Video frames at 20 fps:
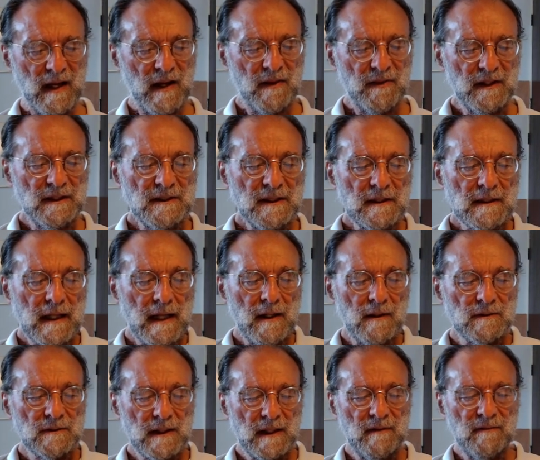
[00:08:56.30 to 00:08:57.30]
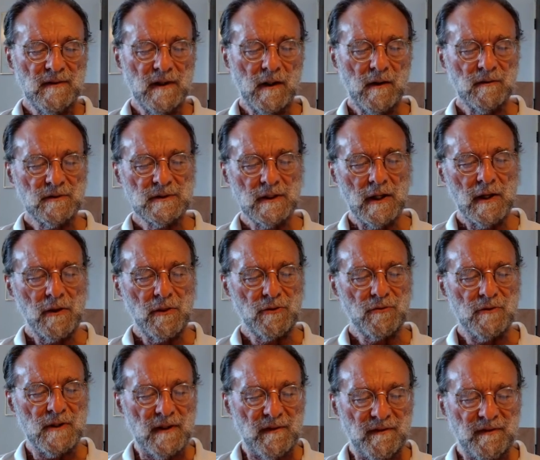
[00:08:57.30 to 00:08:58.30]
This account involves
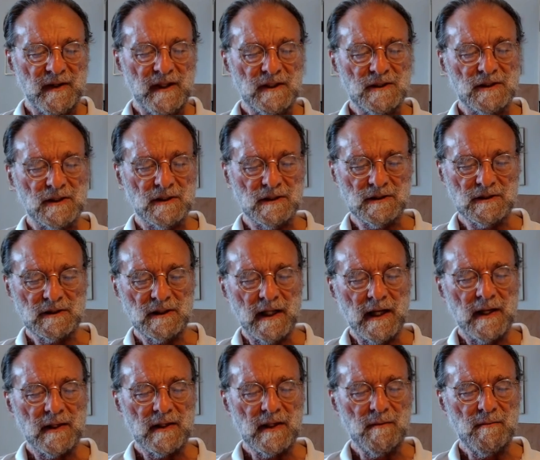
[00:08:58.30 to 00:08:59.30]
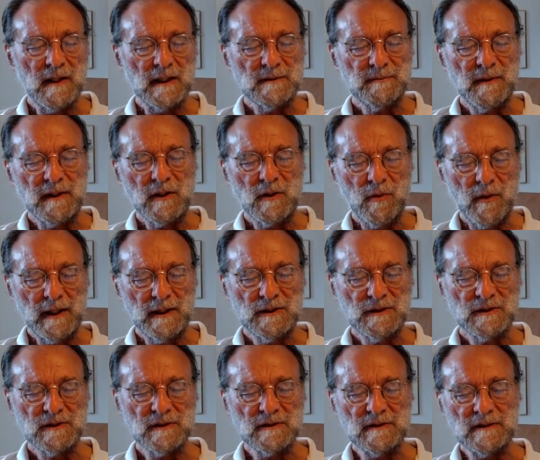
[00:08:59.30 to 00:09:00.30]
three features that must be
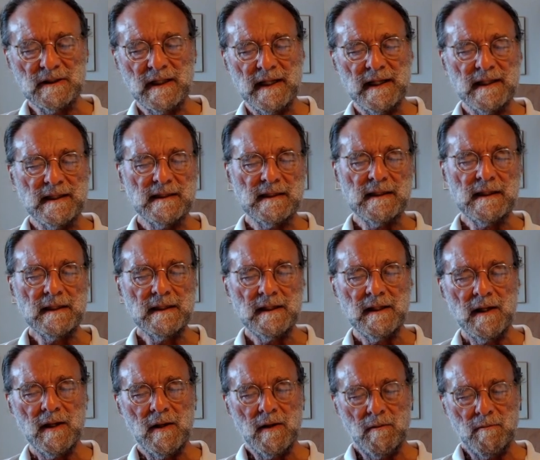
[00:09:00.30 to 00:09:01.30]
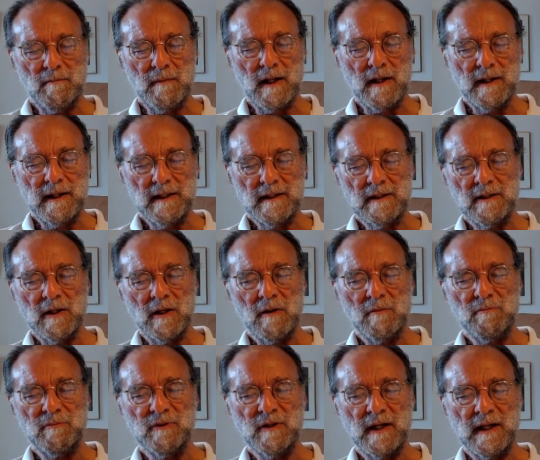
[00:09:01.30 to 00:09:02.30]
questioned in any mind,
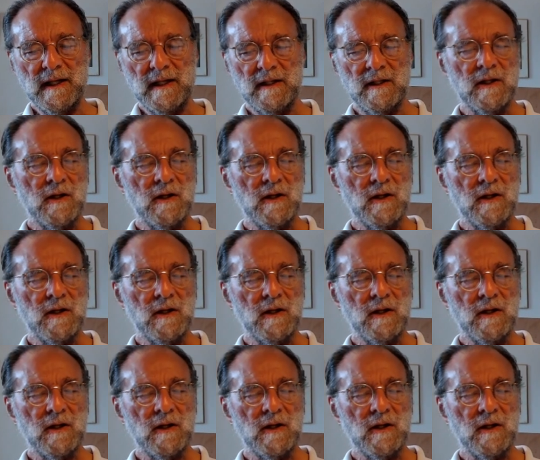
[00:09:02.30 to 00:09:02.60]
brain,